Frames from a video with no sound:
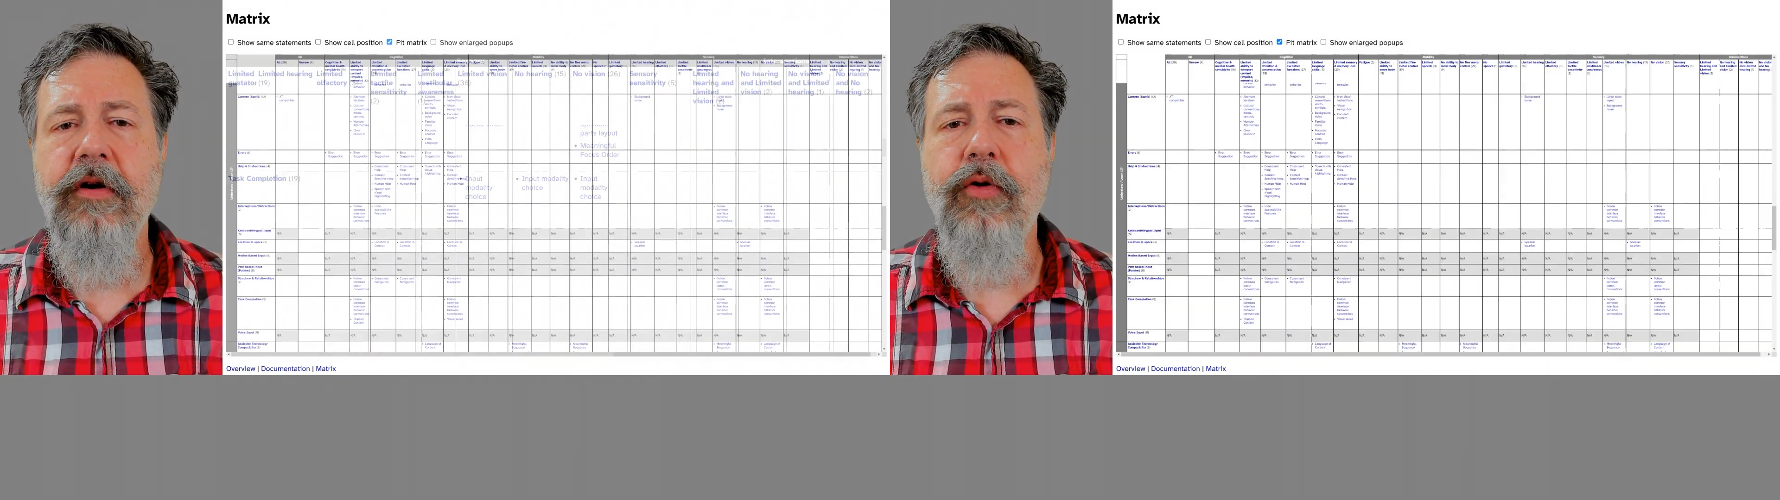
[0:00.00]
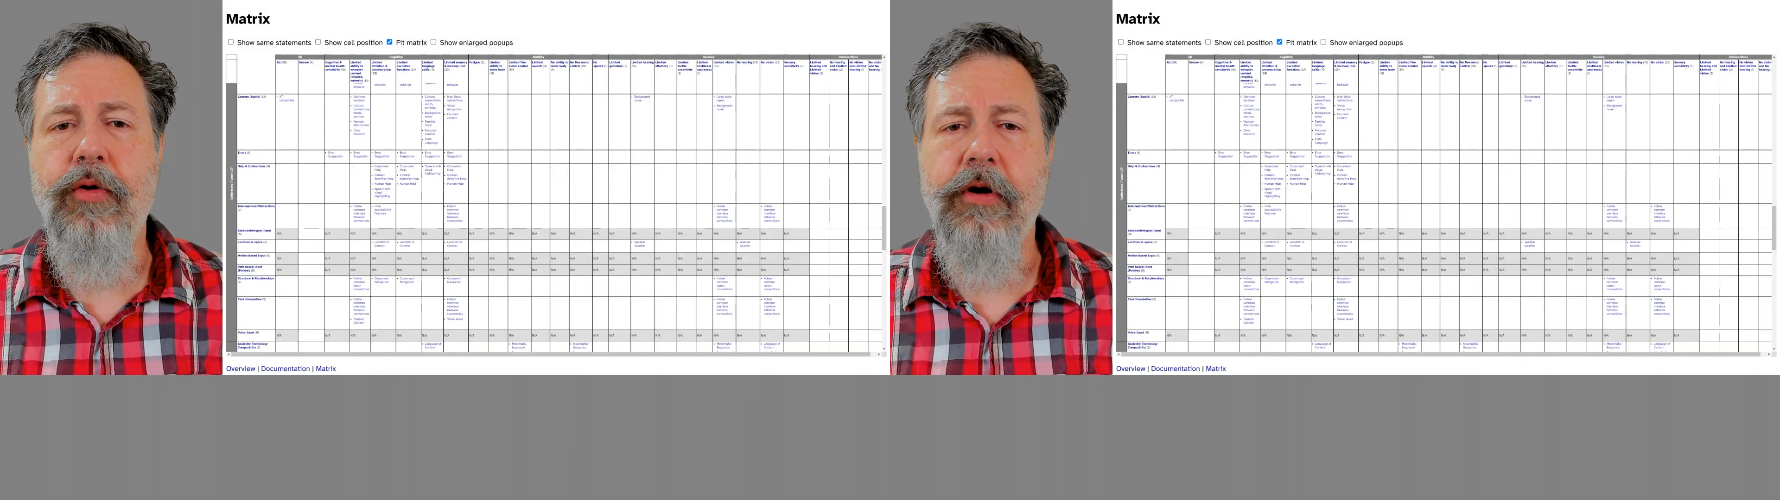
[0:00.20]

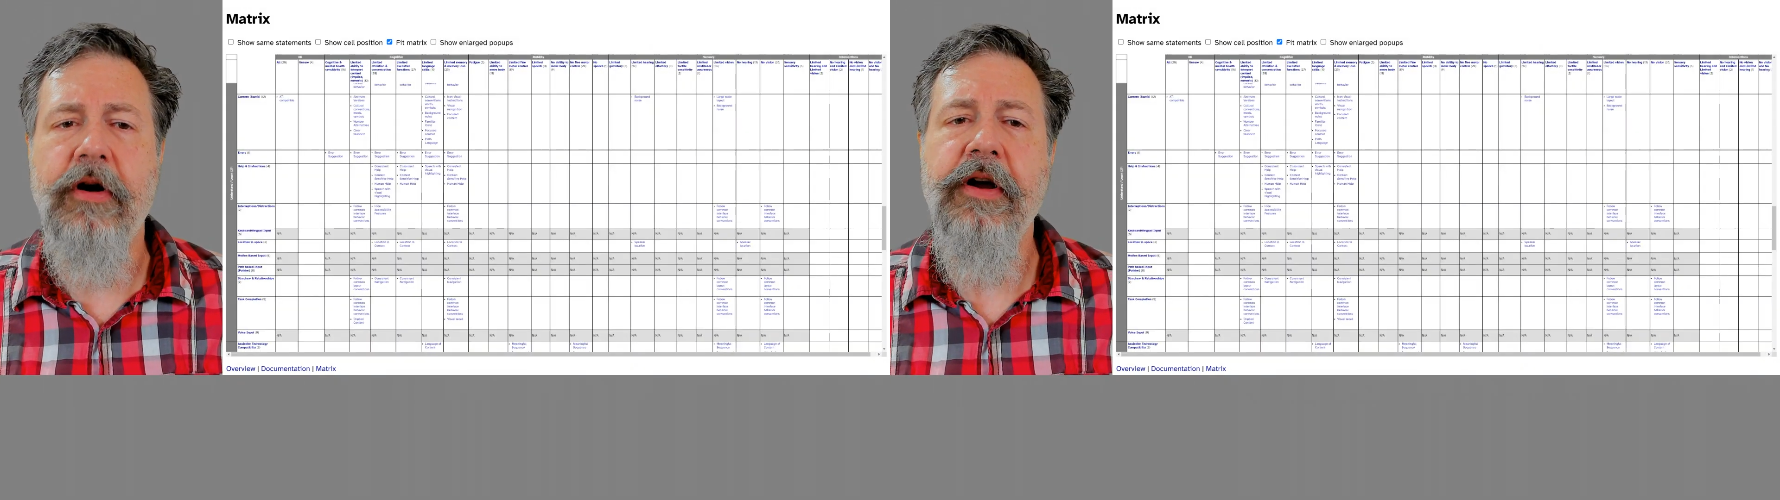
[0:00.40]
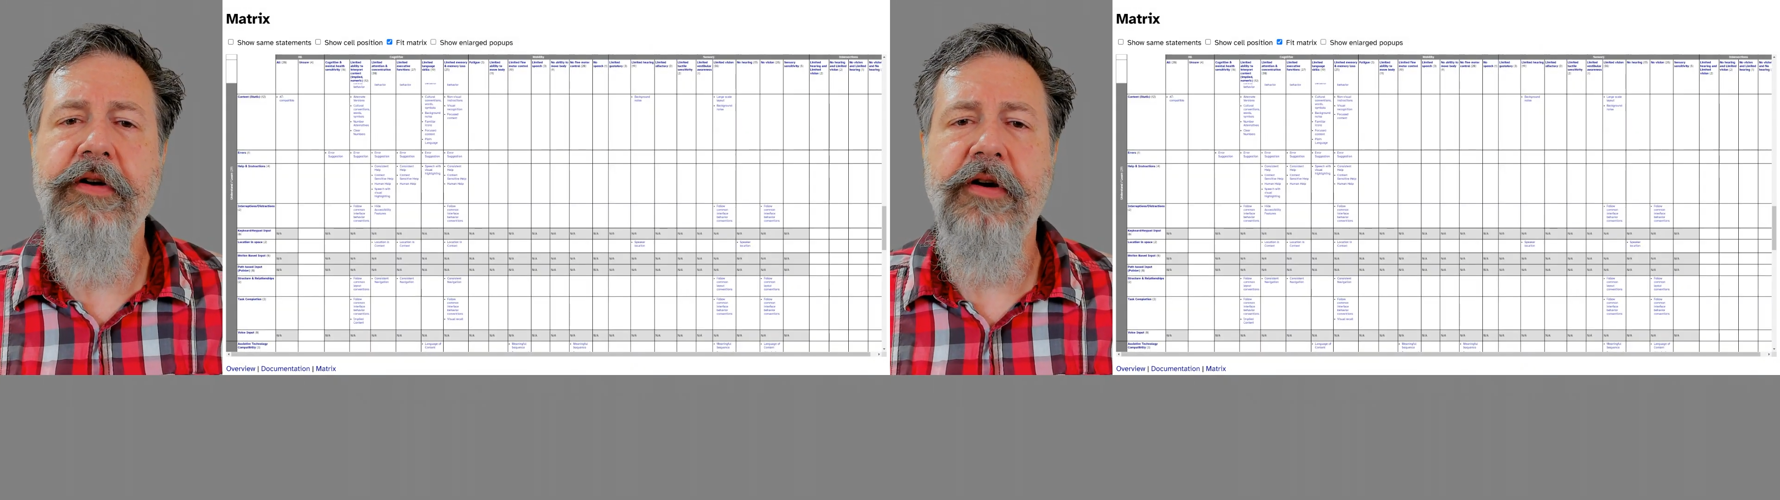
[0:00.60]

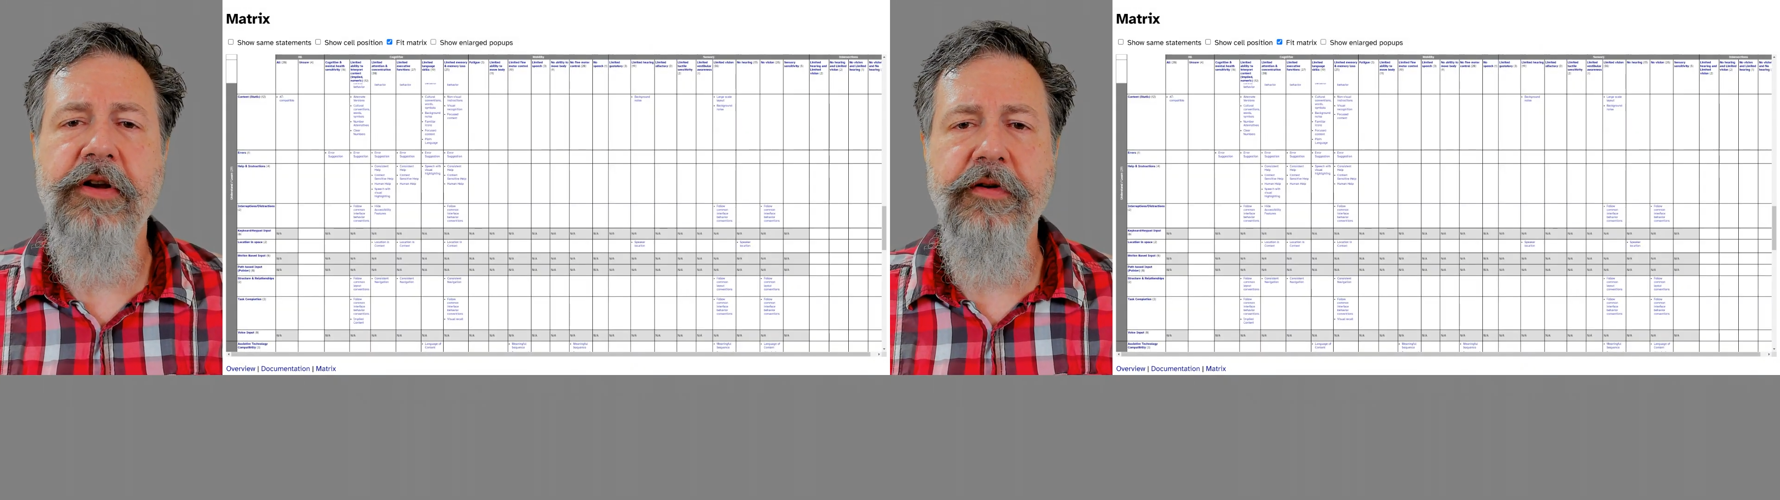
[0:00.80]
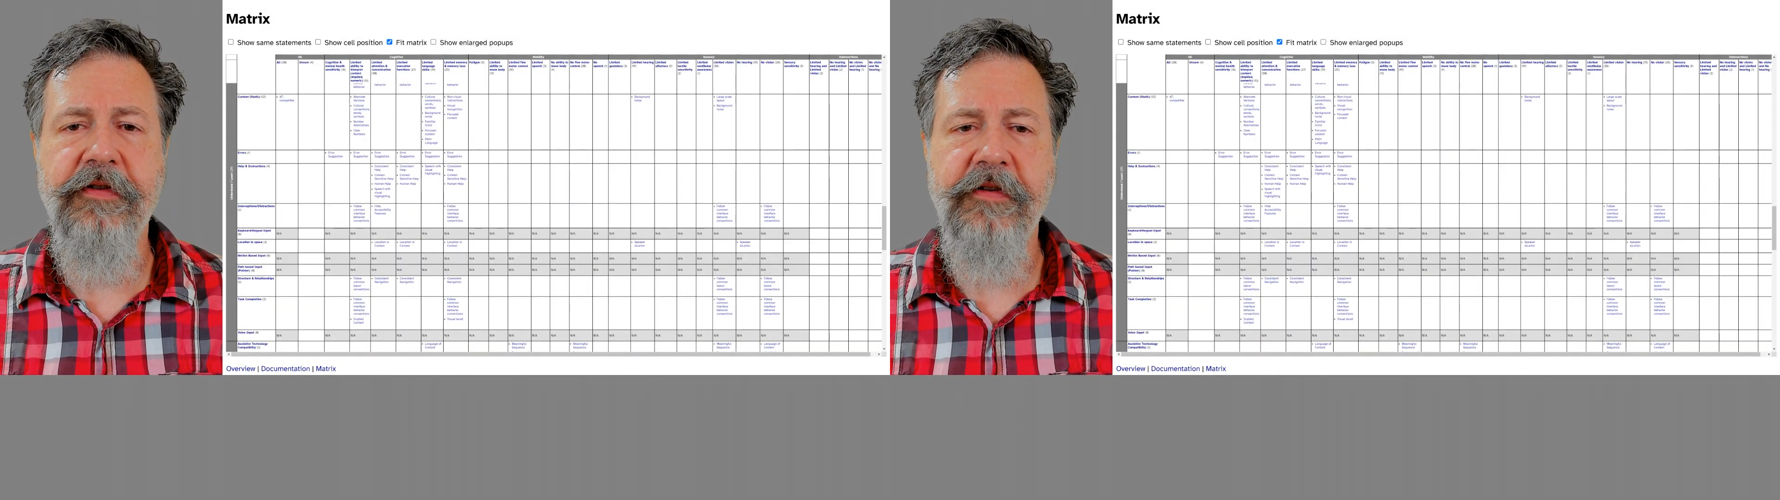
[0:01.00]
Or you can
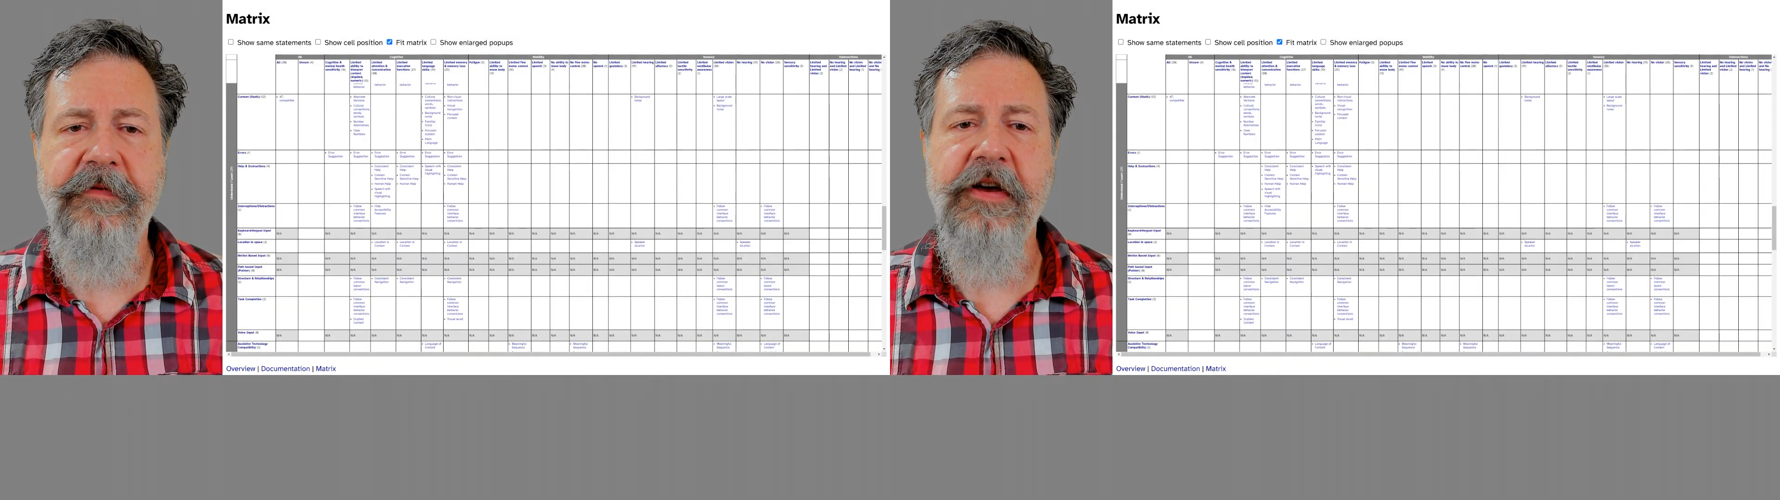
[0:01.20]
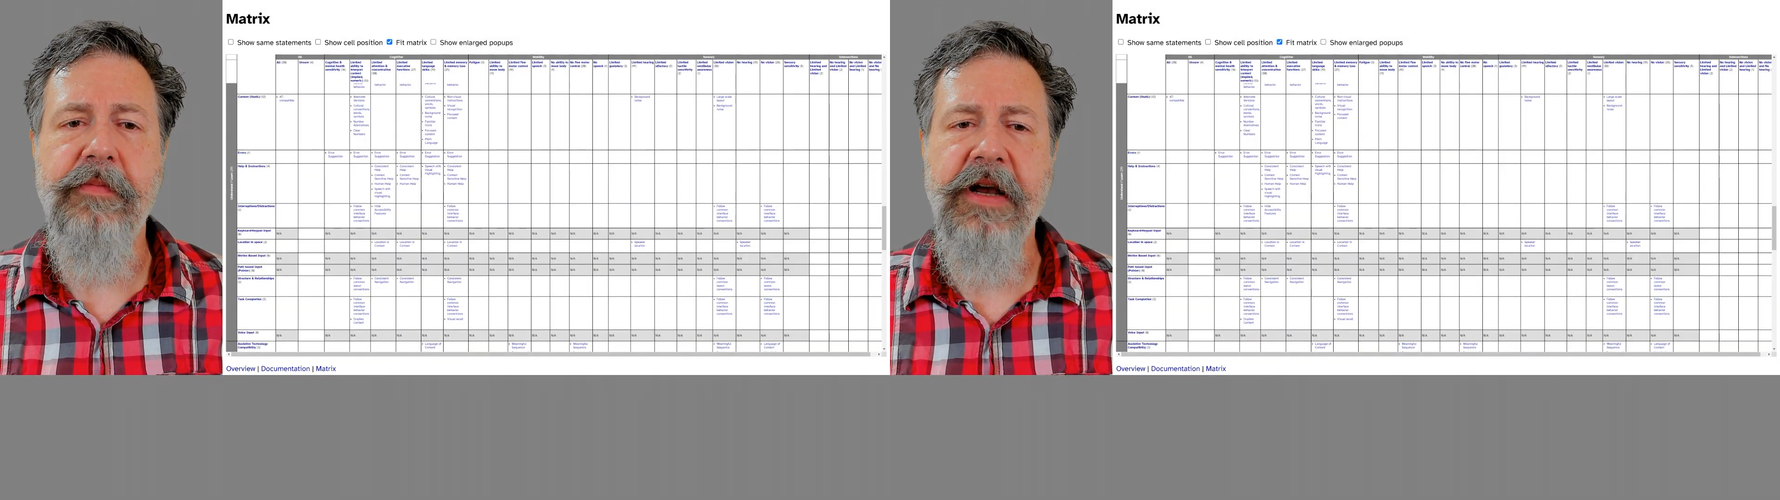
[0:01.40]
use the Fit